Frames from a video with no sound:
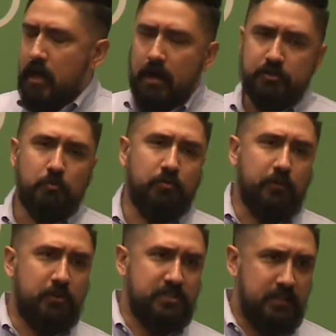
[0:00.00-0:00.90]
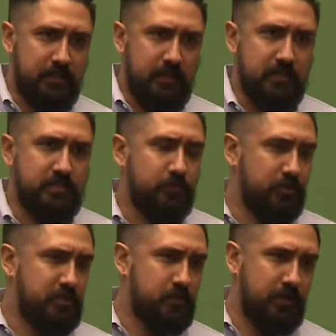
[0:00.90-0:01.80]
I was more focused on the customer
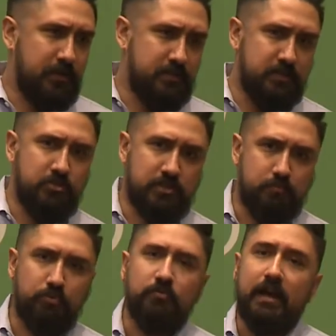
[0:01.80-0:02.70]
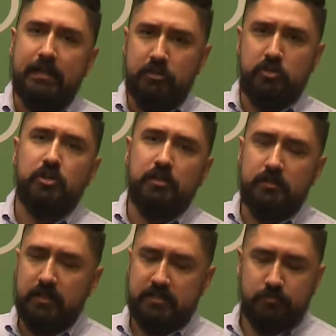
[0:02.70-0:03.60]
experience and just providing good
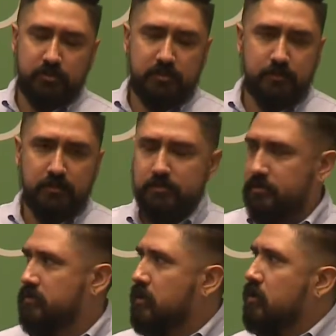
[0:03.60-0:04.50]
customer experiences